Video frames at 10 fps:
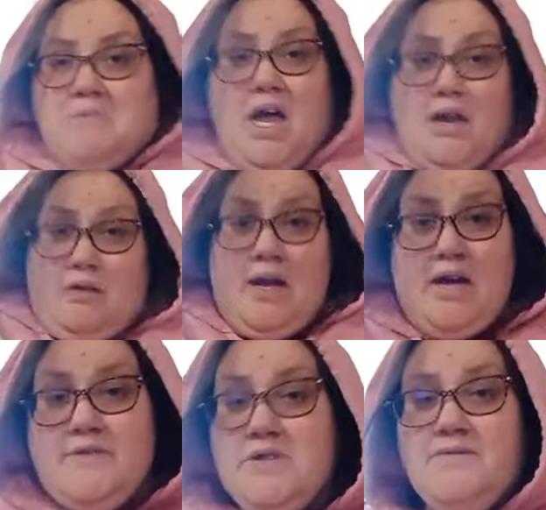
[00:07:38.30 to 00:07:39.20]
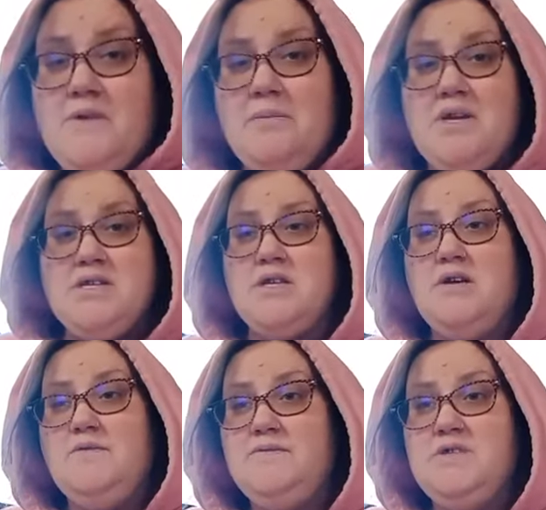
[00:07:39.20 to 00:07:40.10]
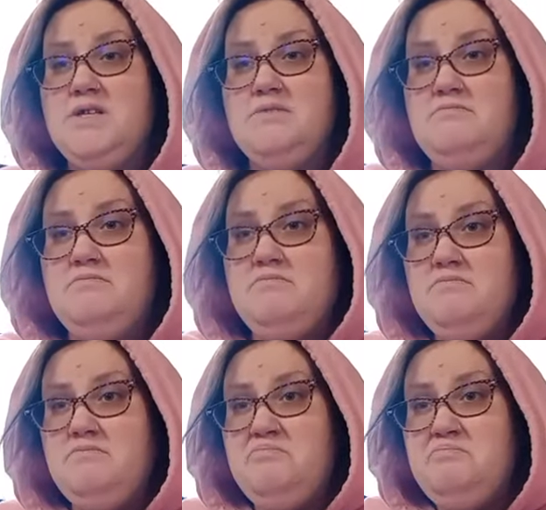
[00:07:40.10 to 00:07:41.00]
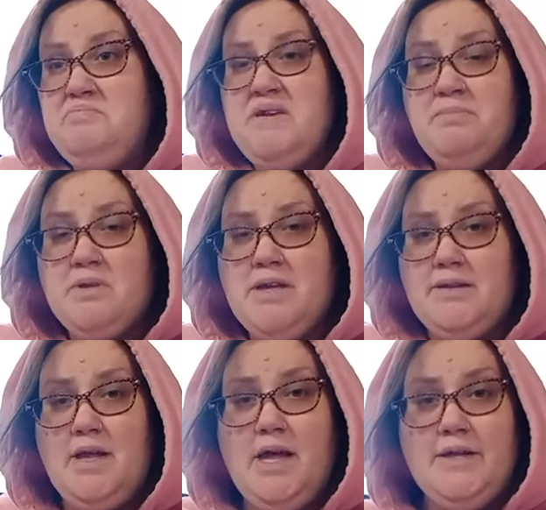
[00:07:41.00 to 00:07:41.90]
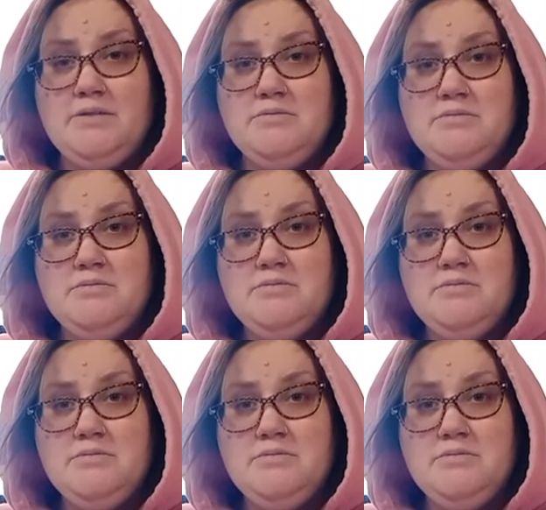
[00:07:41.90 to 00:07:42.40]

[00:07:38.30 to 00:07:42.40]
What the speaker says: I don't have to defend myself to people online.